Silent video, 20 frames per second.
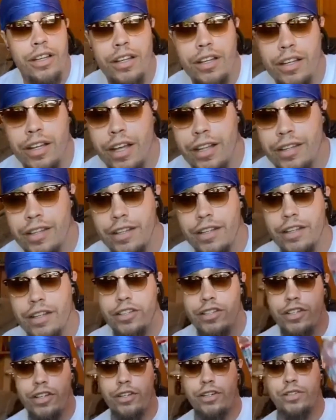Nothing to
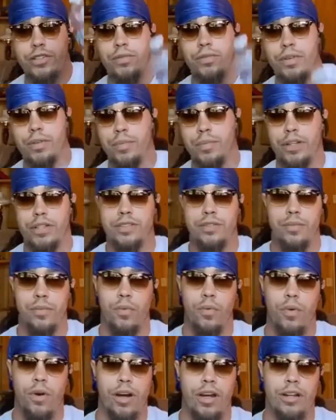cheers with but
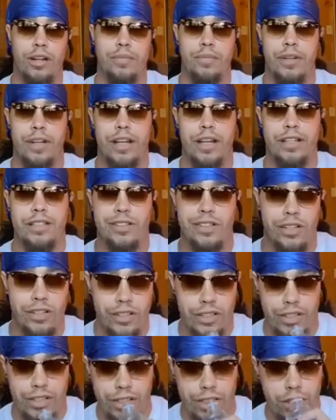some water, but that's all
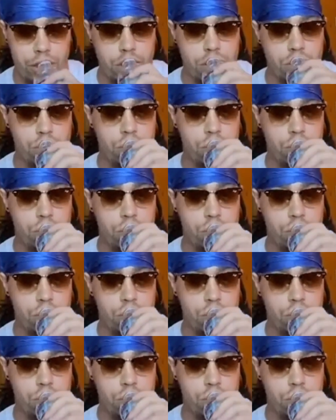good.